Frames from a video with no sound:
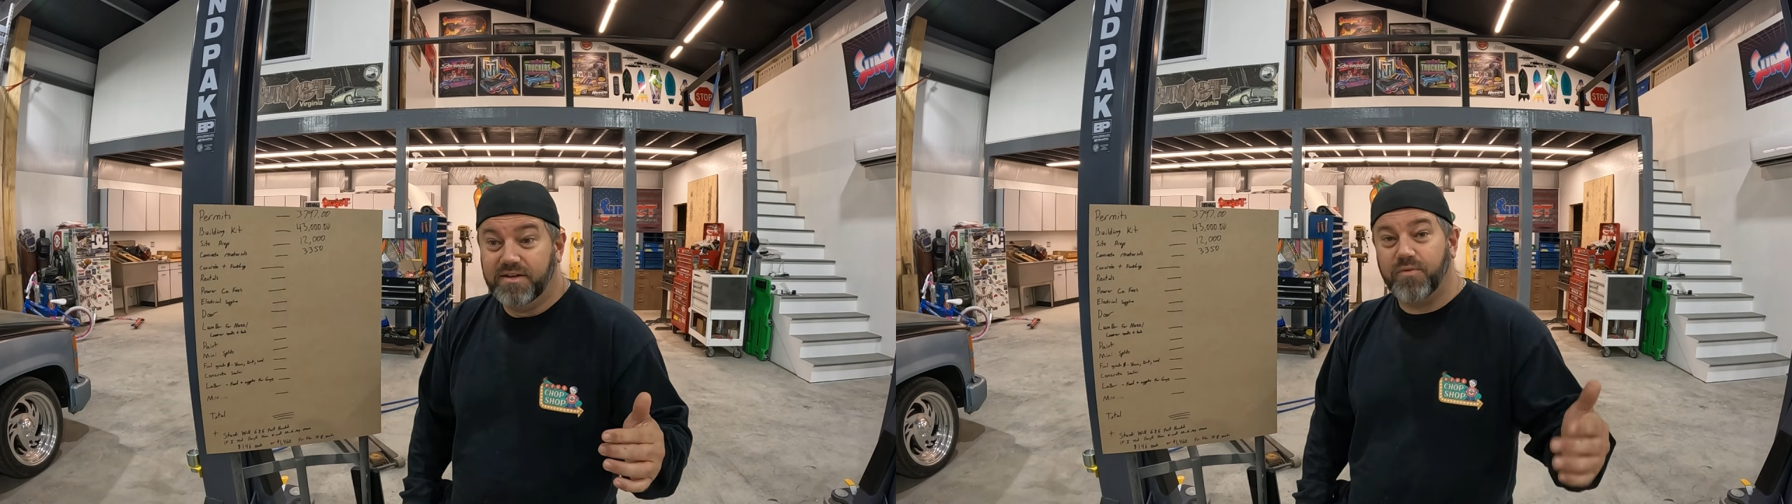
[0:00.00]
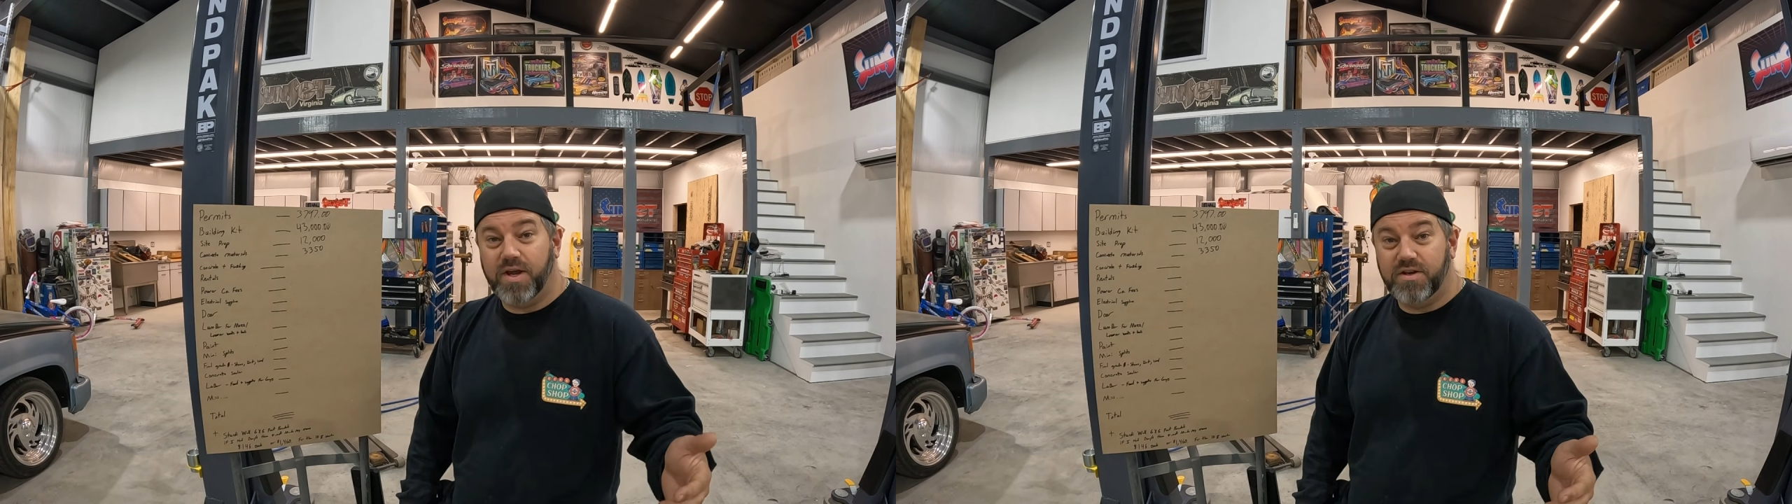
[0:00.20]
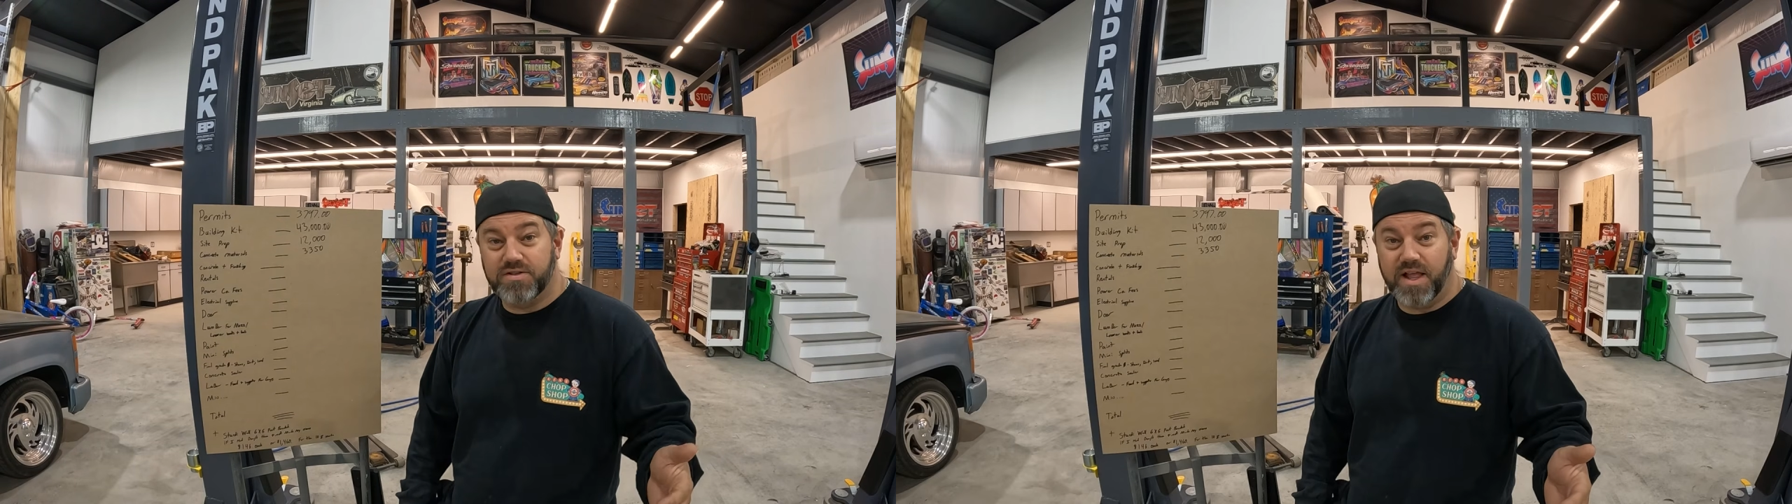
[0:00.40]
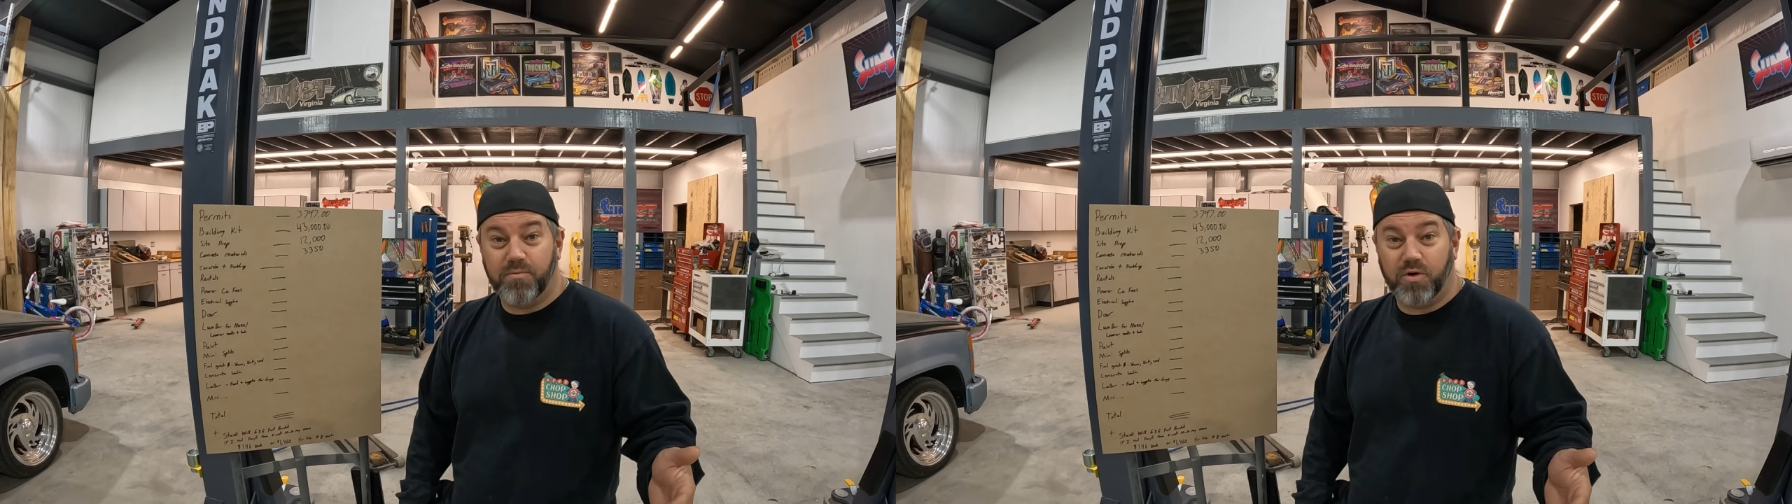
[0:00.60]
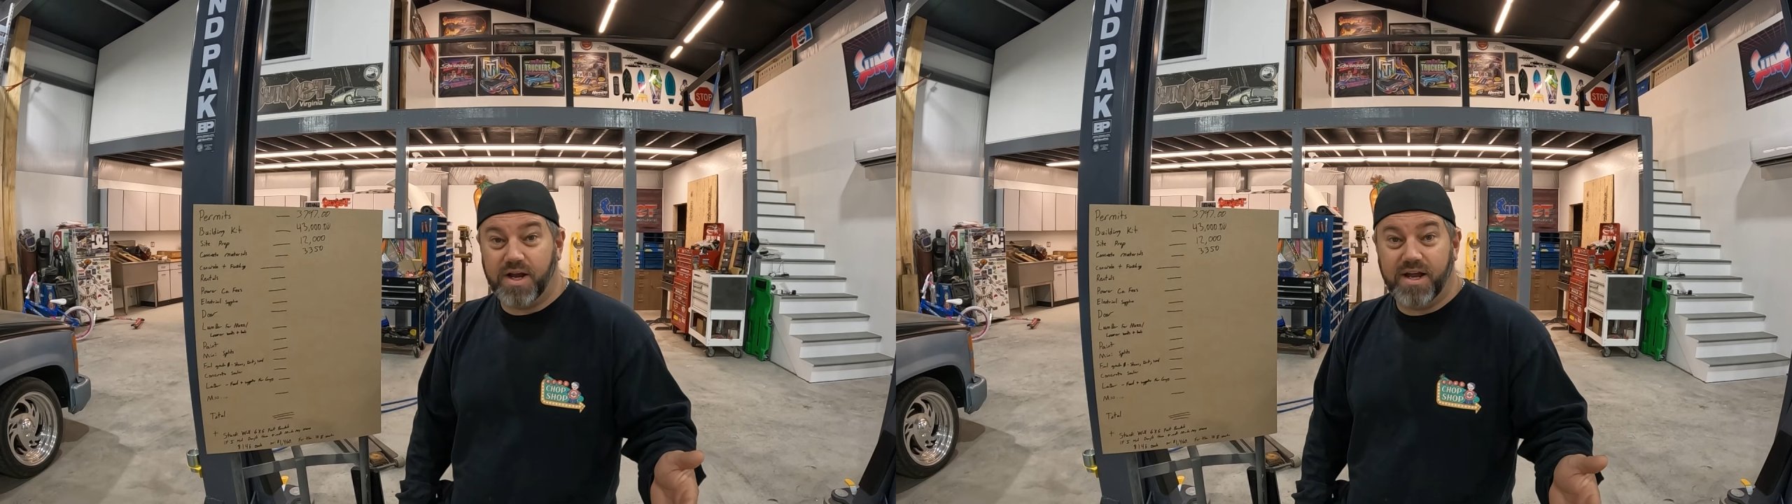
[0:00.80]
we had to use a lot
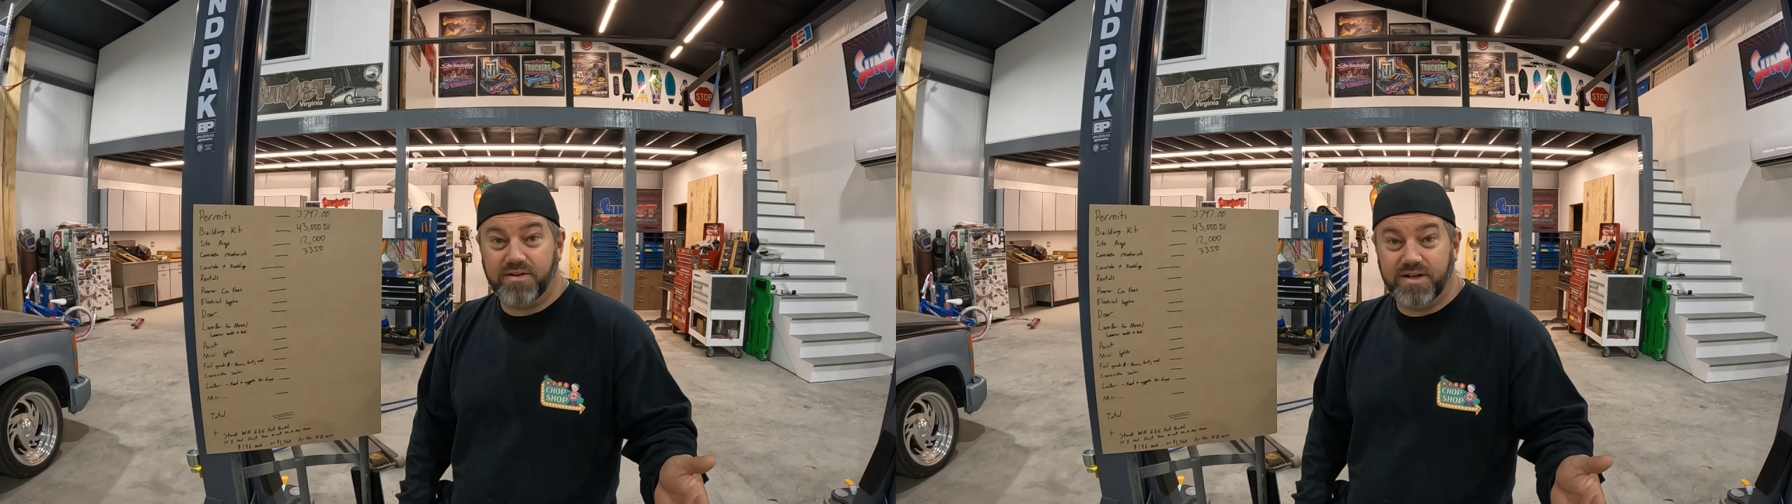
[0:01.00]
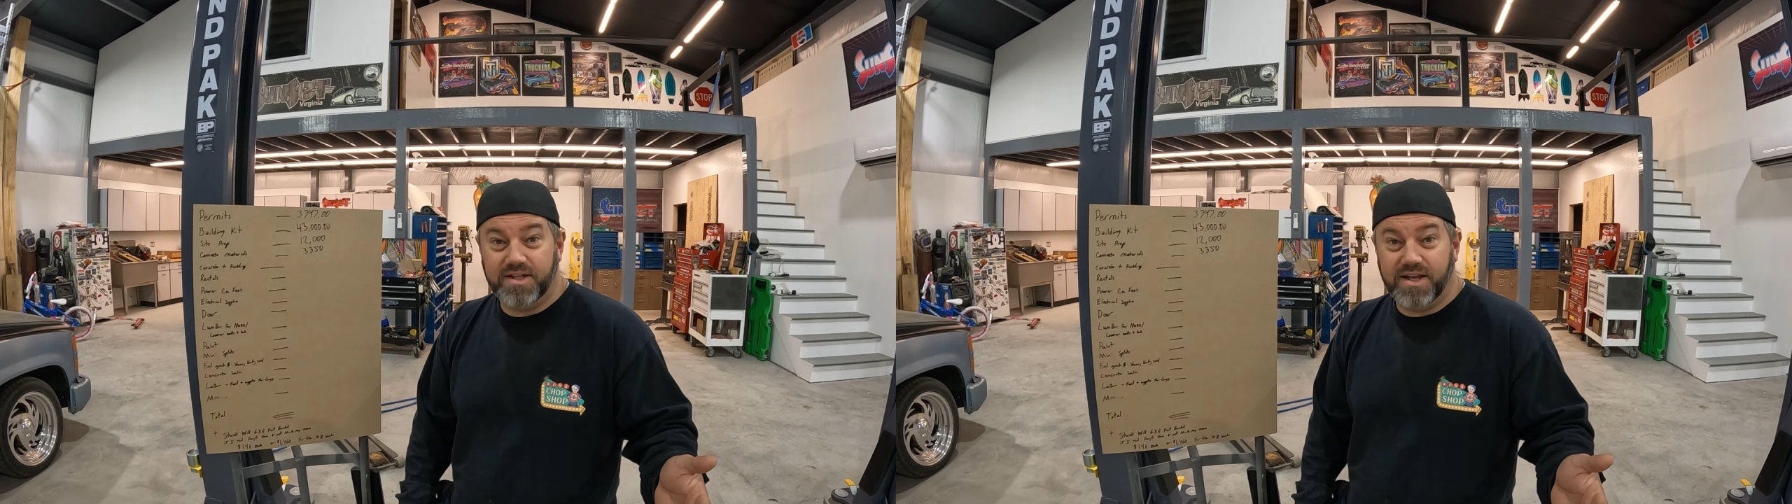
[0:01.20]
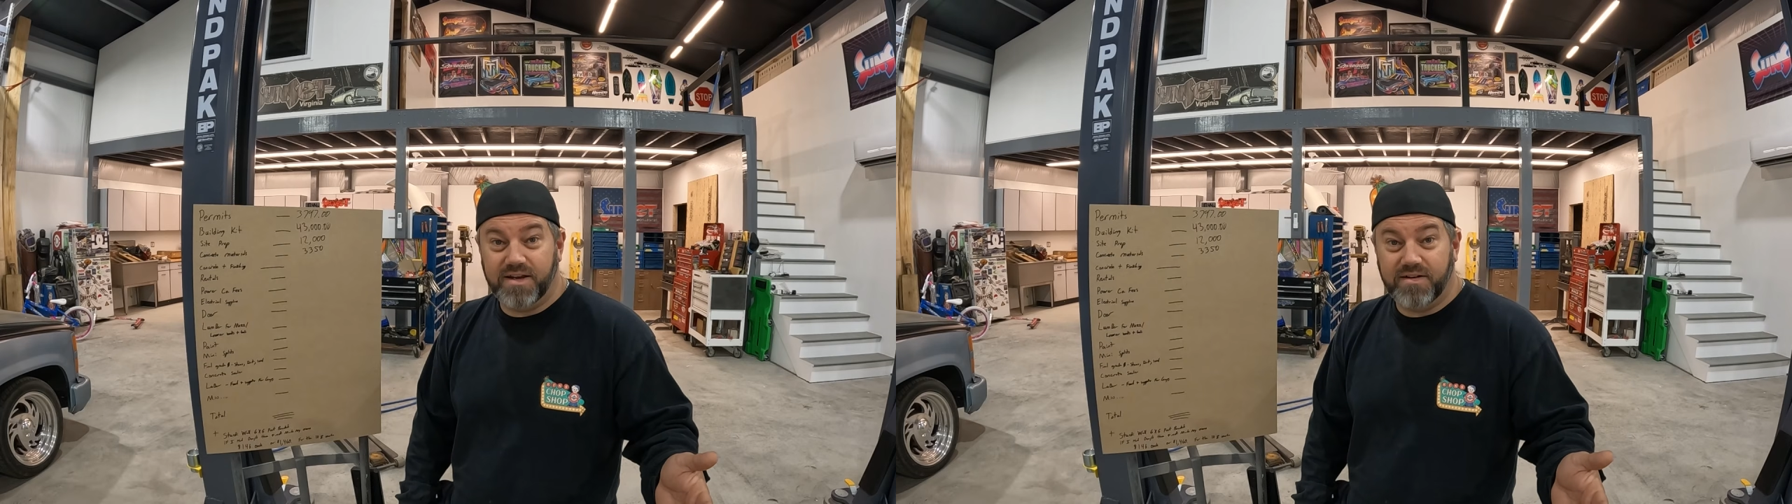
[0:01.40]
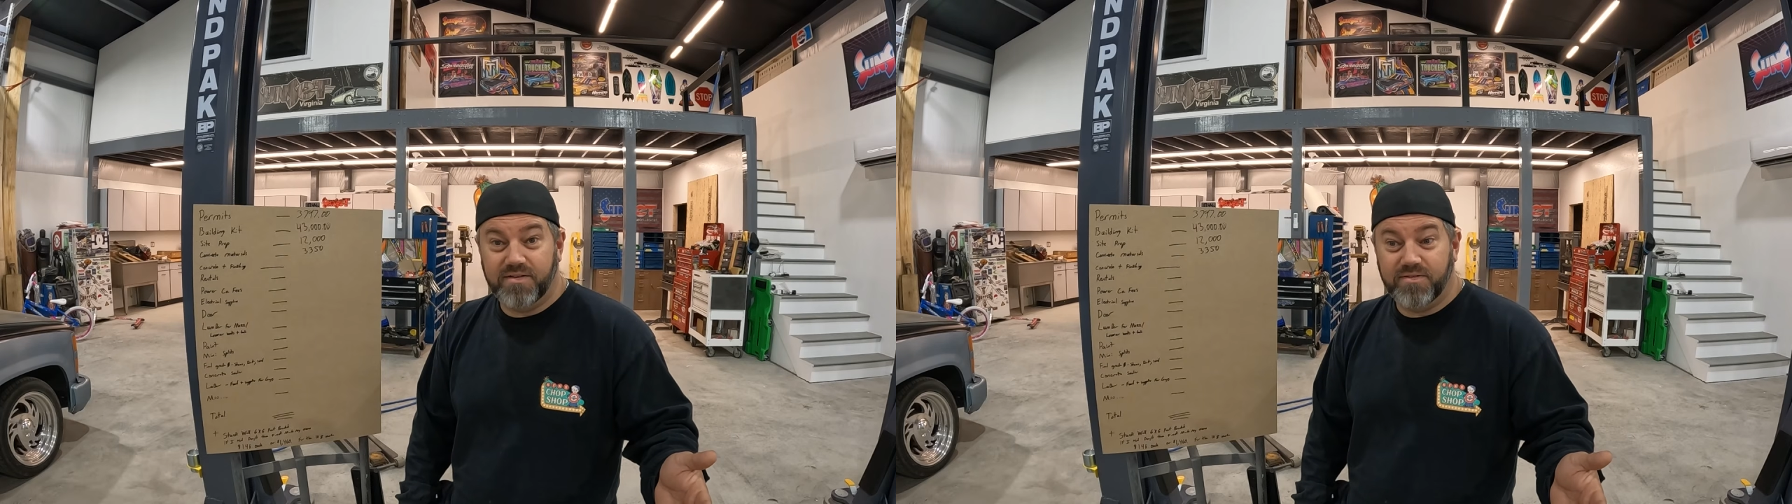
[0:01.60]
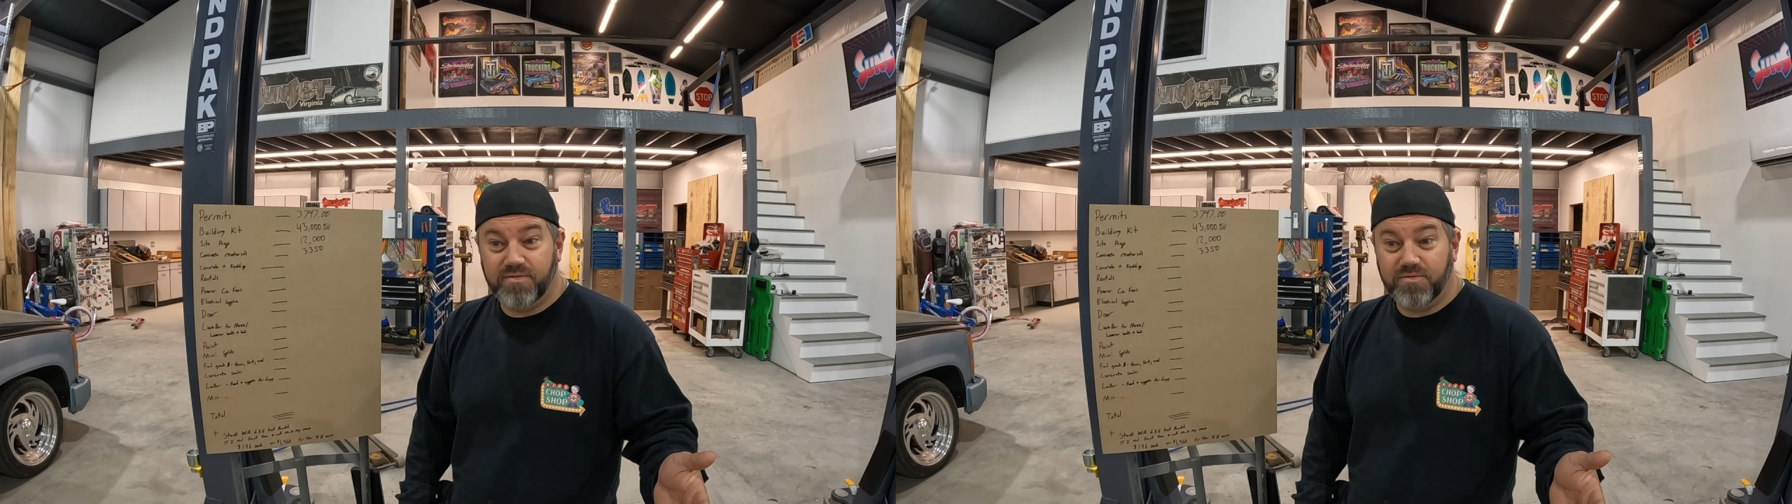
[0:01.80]
more concrete than